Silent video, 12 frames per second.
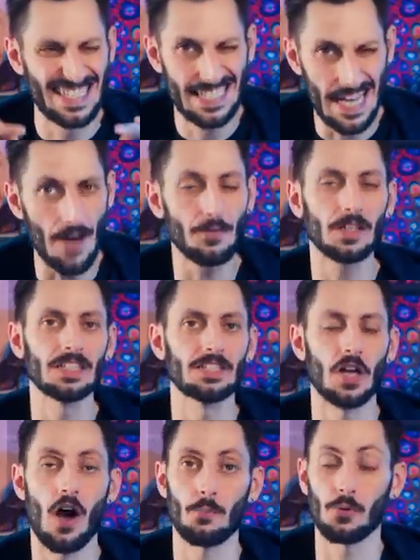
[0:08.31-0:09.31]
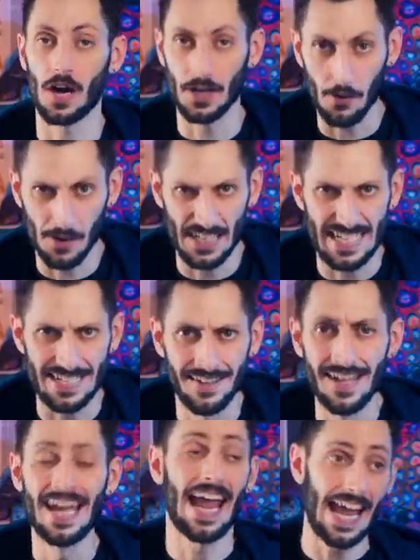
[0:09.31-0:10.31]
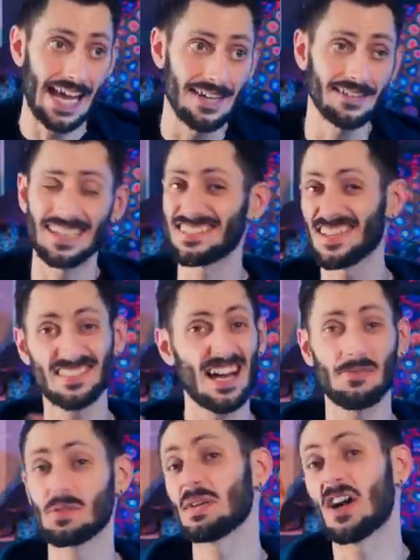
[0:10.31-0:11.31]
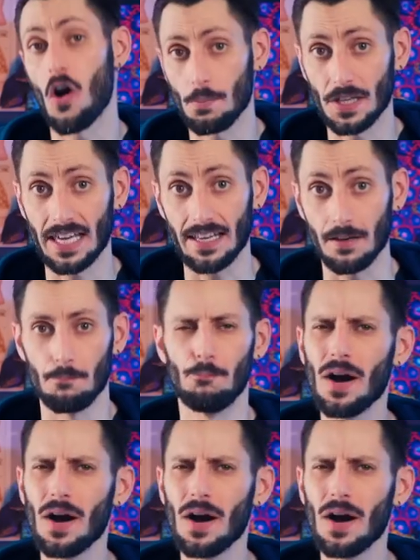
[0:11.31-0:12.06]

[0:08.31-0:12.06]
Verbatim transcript: definitely top priority, and it doesn't have to be complicated.